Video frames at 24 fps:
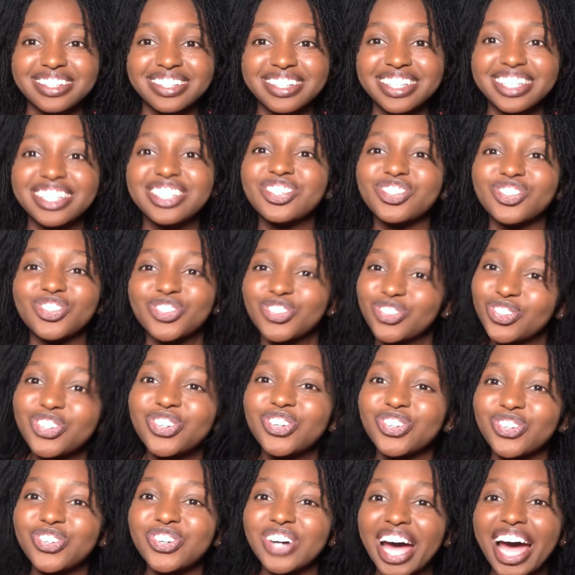
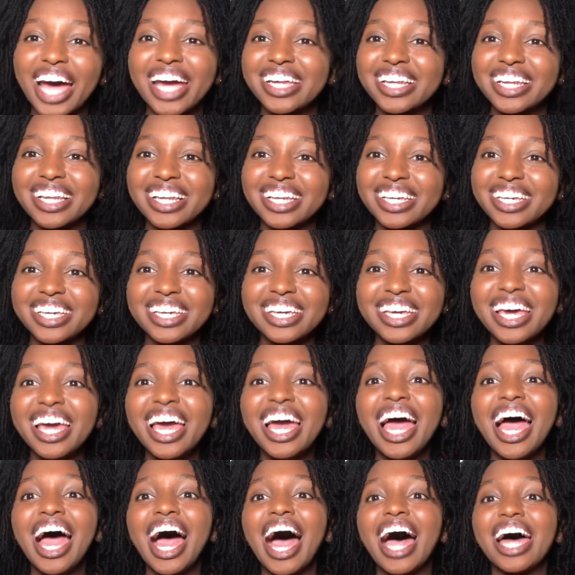kizungu kindly,
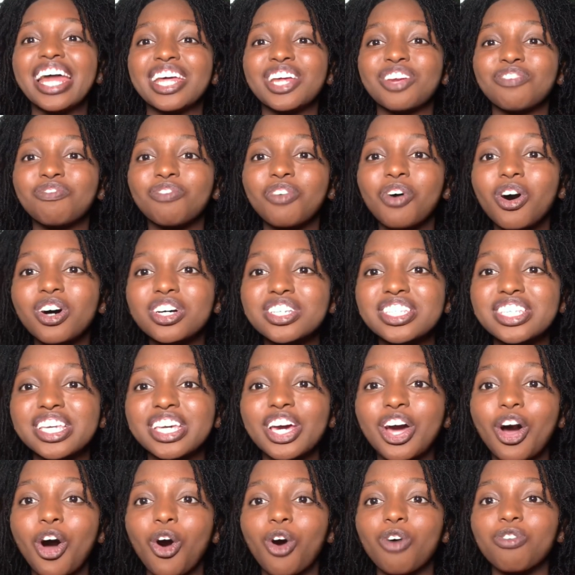an unboxing
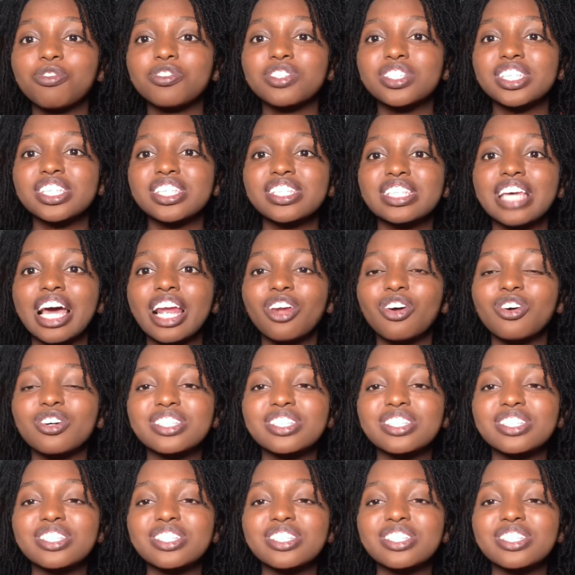of Sisterlocks